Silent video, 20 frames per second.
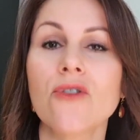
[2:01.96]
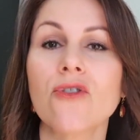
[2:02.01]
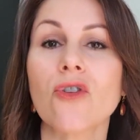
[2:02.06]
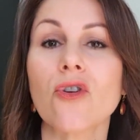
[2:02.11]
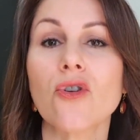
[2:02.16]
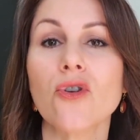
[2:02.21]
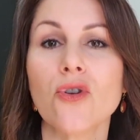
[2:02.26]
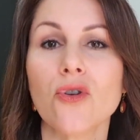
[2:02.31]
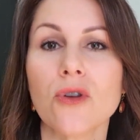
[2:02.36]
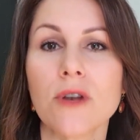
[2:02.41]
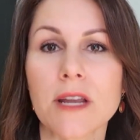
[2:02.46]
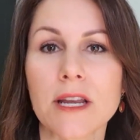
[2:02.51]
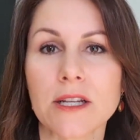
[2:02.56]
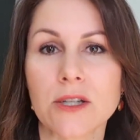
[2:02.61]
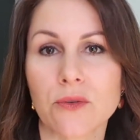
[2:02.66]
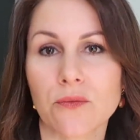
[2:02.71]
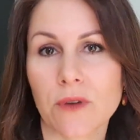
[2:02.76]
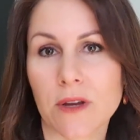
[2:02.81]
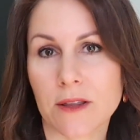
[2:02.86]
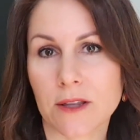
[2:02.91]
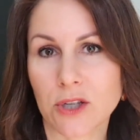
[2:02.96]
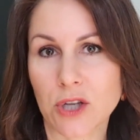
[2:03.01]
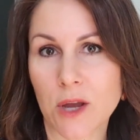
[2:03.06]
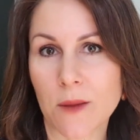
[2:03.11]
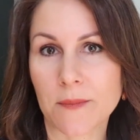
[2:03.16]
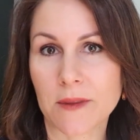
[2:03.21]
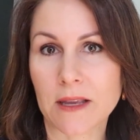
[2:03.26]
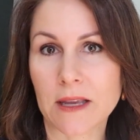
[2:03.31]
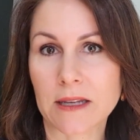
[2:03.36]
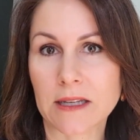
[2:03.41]
So you need to read the
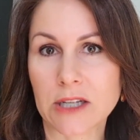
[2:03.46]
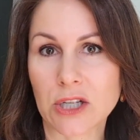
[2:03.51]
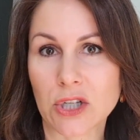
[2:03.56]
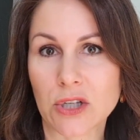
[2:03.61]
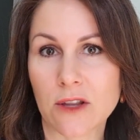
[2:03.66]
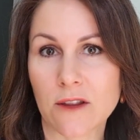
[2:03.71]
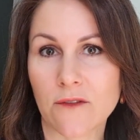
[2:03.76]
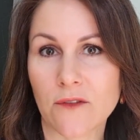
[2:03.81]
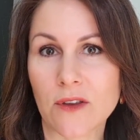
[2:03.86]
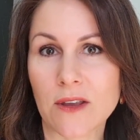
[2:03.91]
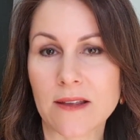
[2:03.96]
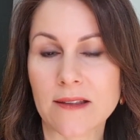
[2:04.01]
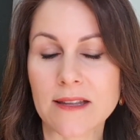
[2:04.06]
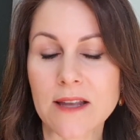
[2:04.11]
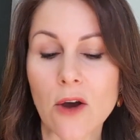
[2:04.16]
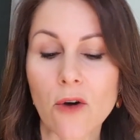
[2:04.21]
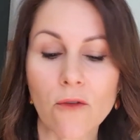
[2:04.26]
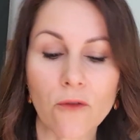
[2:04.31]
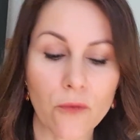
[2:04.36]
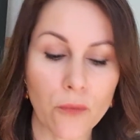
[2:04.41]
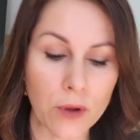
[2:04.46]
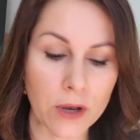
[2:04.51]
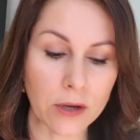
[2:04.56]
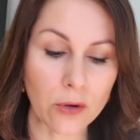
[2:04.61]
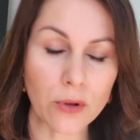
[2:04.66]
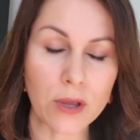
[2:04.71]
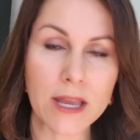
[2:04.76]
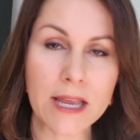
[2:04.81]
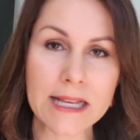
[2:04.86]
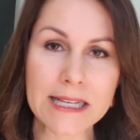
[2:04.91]
terms and conditions for yourself when
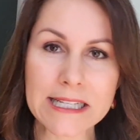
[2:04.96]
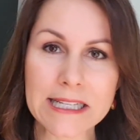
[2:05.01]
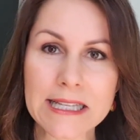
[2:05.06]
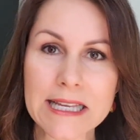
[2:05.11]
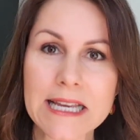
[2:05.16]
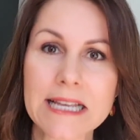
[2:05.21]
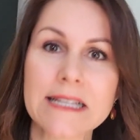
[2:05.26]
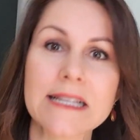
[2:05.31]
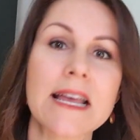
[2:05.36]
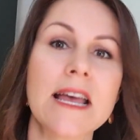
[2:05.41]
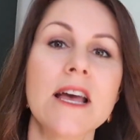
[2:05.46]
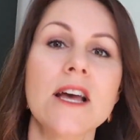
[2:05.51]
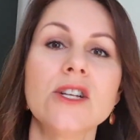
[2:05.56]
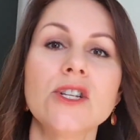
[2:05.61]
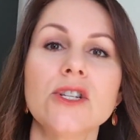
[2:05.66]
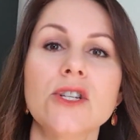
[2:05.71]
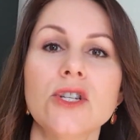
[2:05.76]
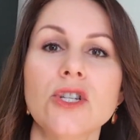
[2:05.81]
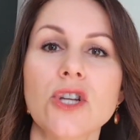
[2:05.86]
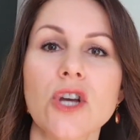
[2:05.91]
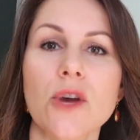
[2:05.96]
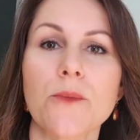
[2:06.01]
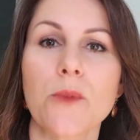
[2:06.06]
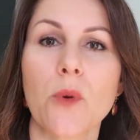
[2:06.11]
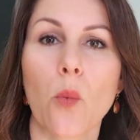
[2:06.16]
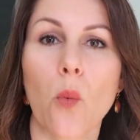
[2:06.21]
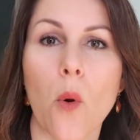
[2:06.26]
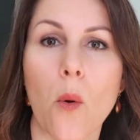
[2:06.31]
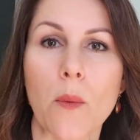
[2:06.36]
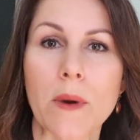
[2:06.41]
looking into these to
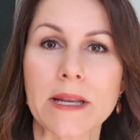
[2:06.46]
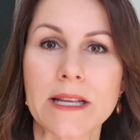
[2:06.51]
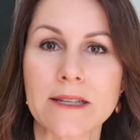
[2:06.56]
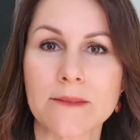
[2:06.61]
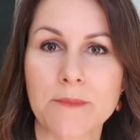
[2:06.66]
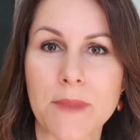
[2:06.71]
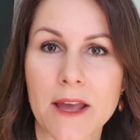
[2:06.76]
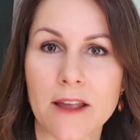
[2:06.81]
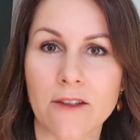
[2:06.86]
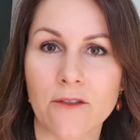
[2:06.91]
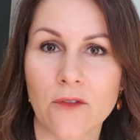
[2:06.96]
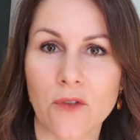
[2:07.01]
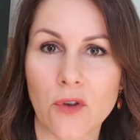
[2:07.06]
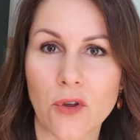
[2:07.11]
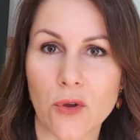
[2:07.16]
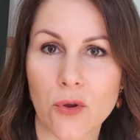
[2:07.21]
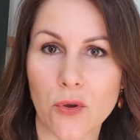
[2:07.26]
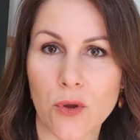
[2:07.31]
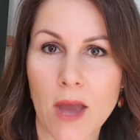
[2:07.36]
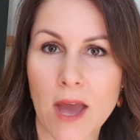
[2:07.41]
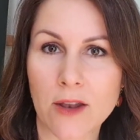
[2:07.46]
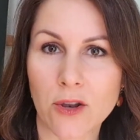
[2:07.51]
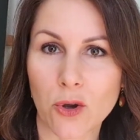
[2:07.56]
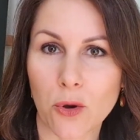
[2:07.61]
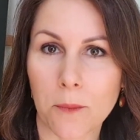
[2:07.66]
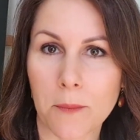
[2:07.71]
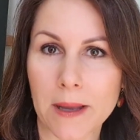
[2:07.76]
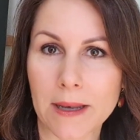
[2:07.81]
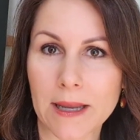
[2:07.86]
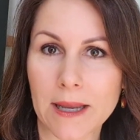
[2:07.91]
determine what one is best for you and
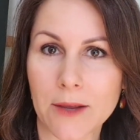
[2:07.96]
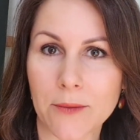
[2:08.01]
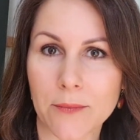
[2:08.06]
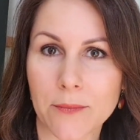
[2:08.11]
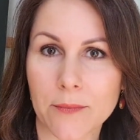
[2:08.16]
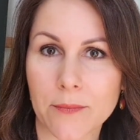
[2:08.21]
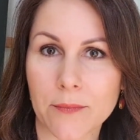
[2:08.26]
your money.